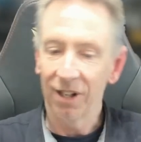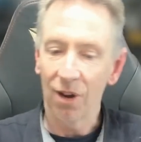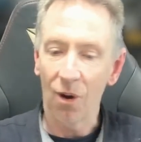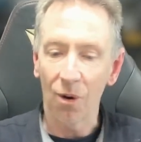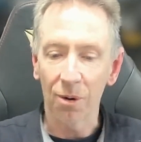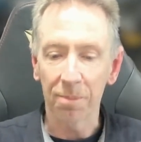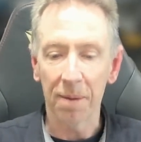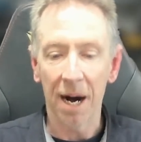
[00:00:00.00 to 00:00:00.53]

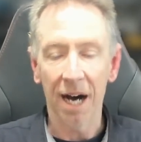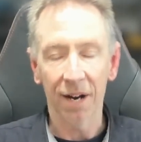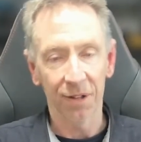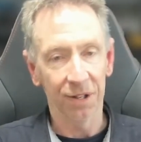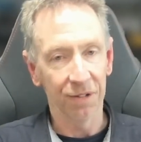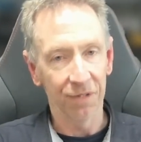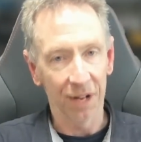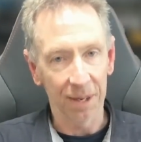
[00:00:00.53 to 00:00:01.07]
long part
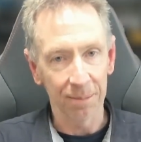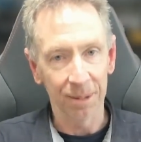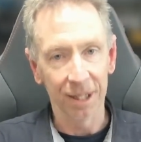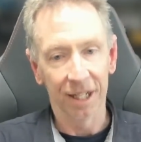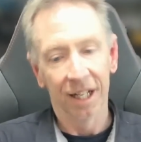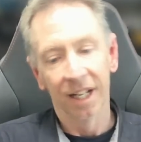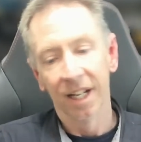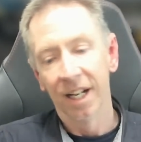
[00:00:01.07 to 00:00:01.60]
of the
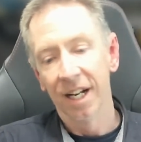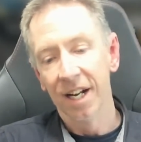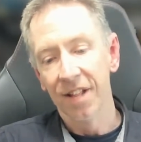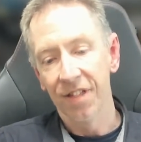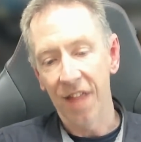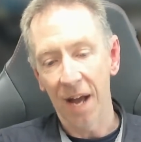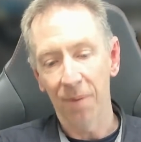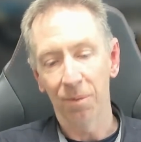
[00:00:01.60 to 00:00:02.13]
development,
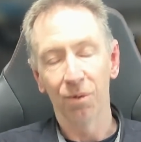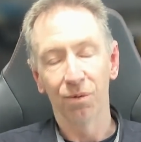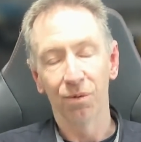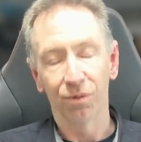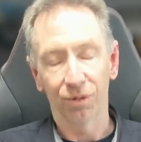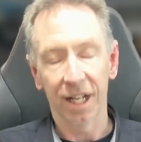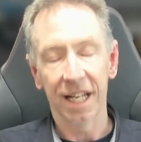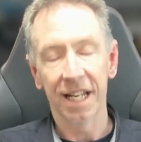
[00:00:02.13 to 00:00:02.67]
that will
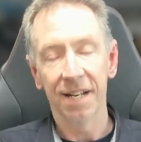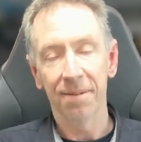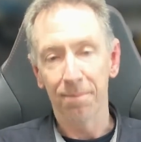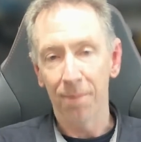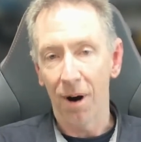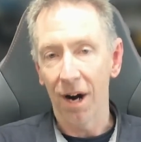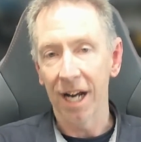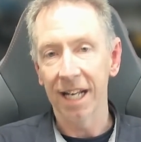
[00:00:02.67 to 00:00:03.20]
free
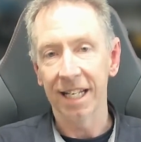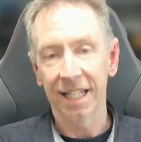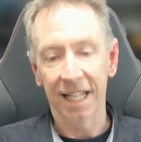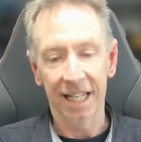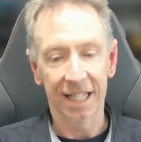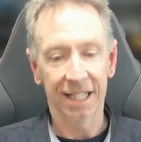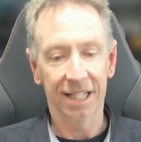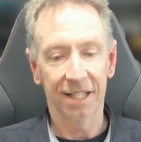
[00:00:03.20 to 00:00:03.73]
my
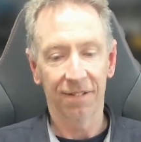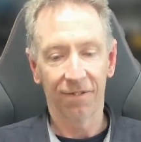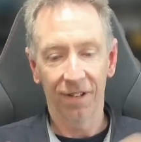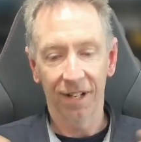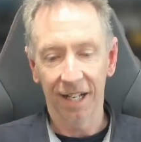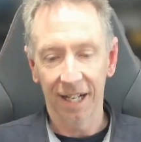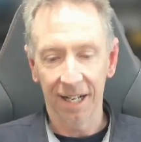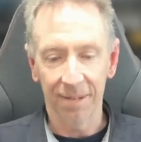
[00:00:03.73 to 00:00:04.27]
test
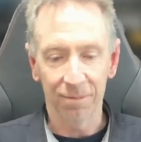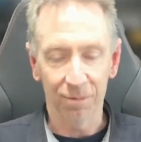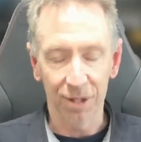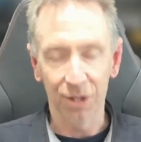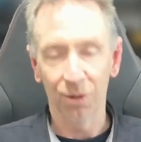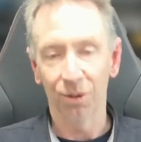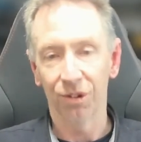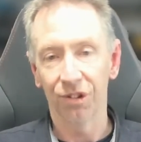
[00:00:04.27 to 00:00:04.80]

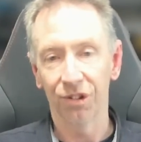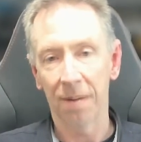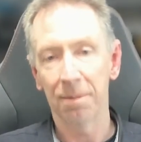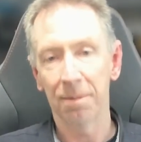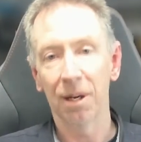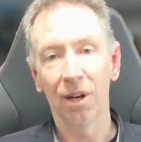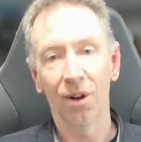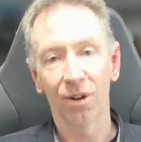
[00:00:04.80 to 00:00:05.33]
resources
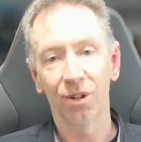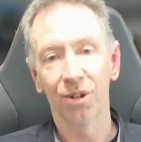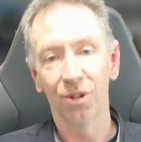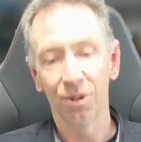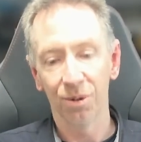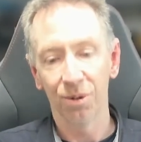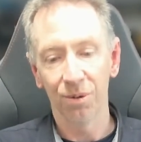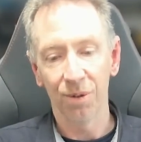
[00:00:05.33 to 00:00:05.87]
up a lot to
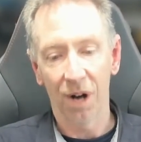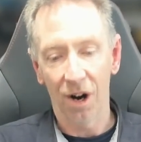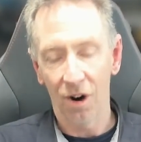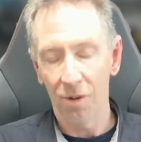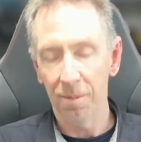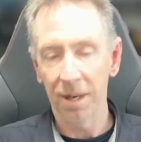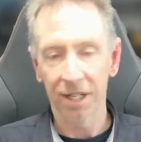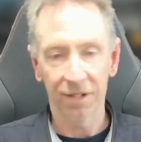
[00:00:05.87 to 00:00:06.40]
do a
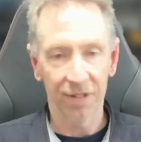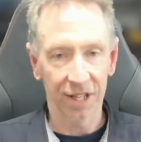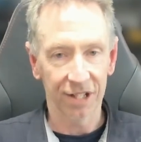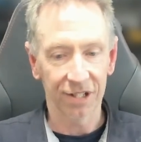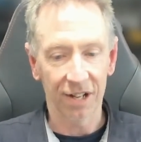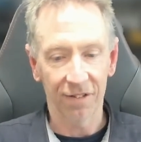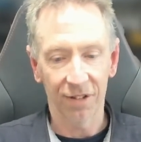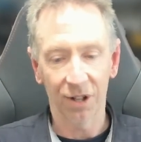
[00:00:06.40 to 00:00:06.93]
whole bunch of other
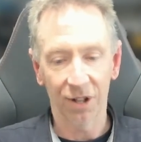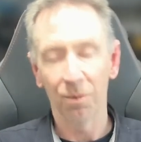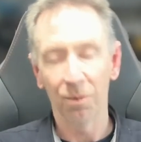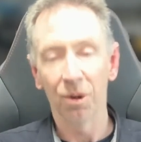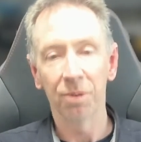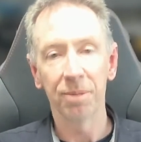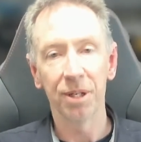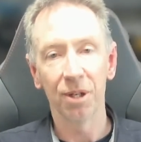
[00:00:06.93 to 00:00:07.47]
stuff that I
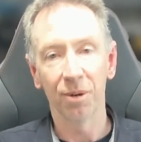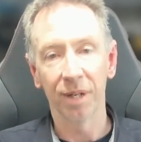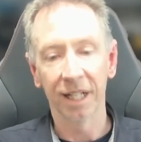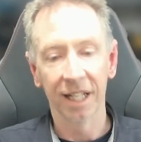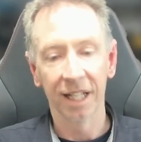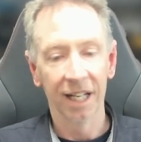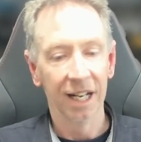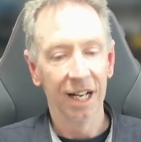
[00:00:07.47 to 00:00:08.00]
want to be
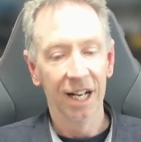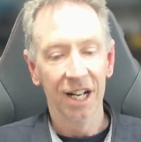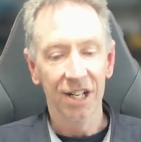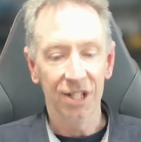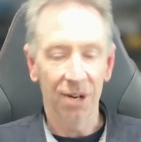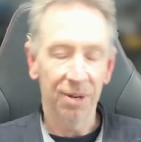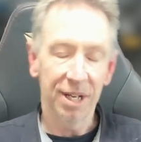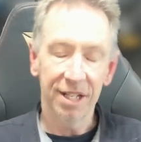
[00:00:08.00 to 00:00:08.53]
doing.
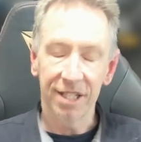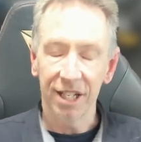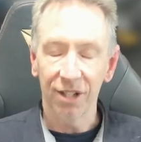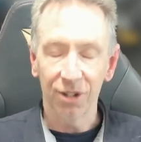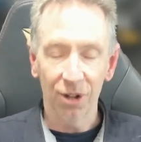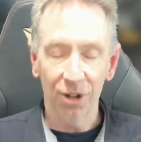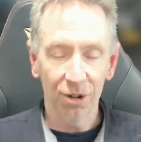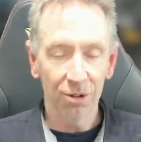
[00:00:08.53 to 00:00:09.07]
So it is the
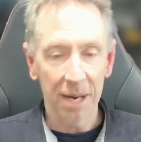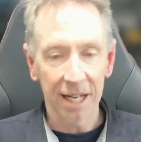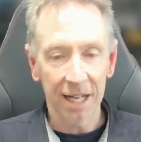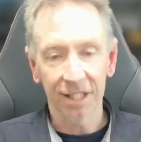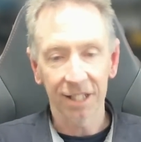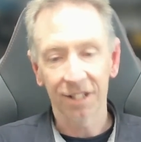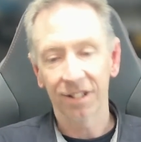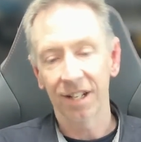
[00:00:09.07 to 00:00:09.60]
eternal
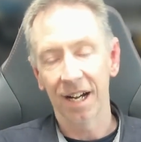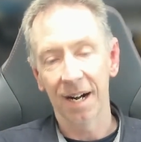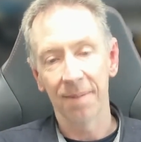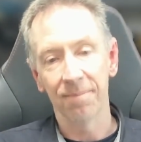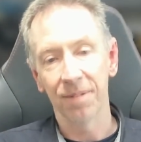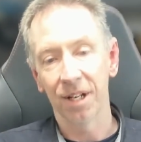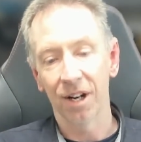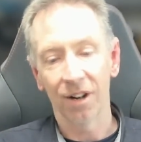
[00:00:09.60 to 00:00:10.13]
balance.
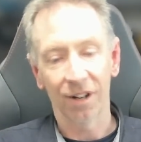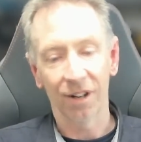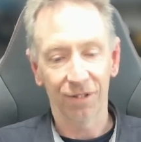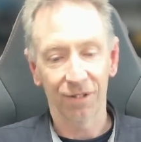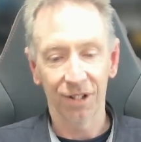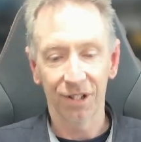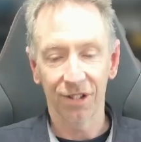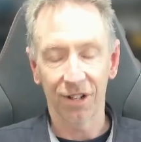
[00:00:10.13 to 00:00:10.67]
Like
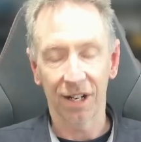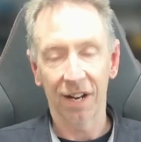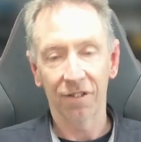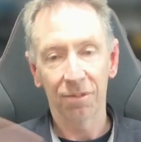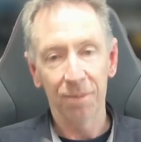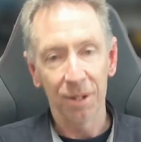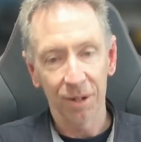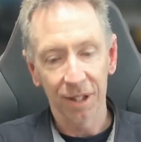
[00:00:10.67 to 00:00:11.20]
for instance, I'd
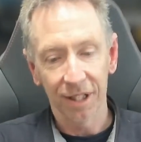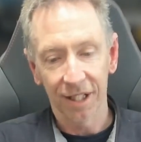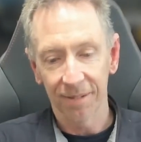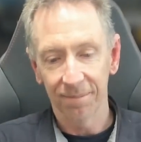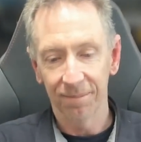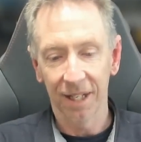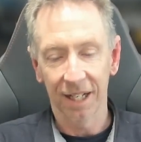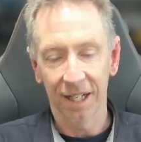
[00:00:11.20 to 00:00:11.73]
love to be doing
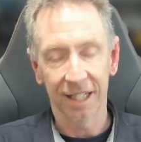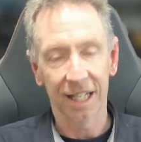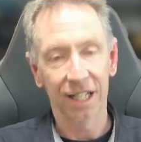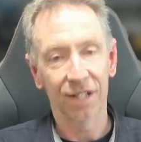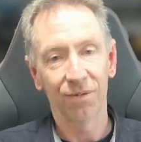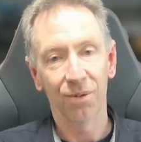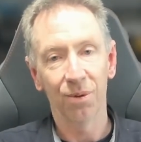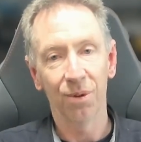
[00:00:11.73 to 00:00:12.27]
the
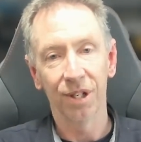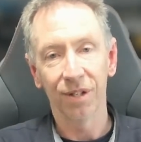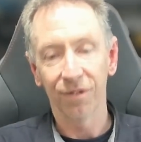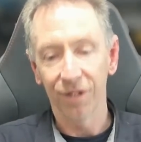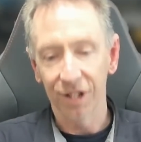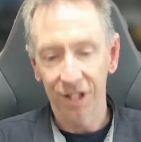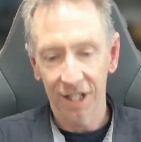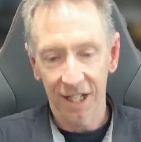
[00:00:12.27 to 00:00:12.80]
tests for the
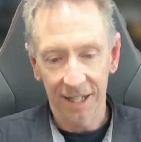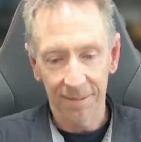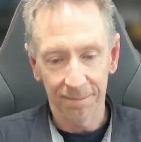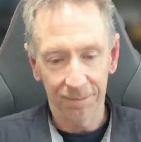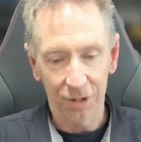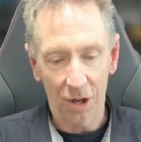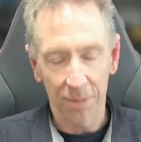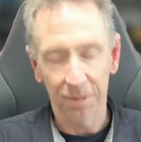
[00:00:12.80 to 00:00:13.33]
different
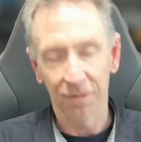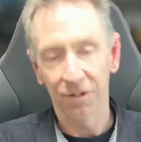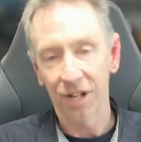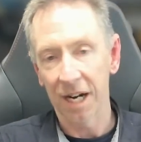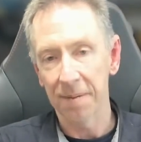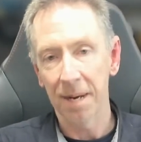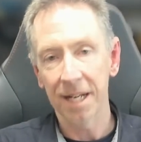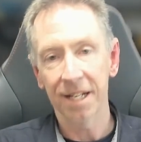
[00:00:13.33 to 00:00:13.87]
types of
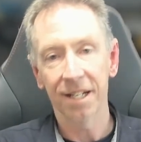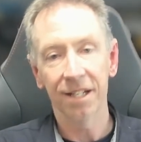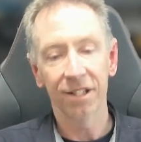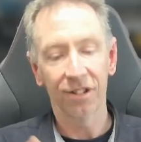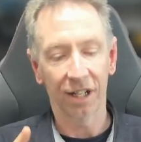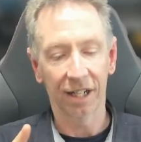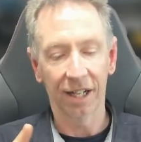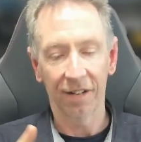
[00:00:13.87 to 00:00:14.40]
chain
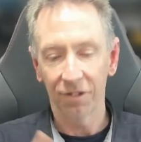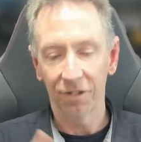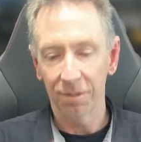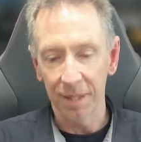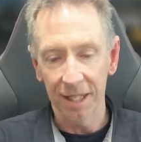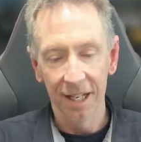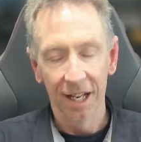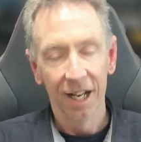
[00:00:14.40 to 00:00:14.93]
maintenance. I'd love to
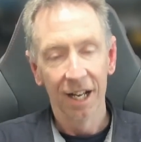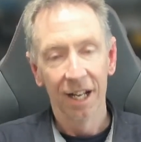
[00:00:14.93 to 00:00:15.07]
be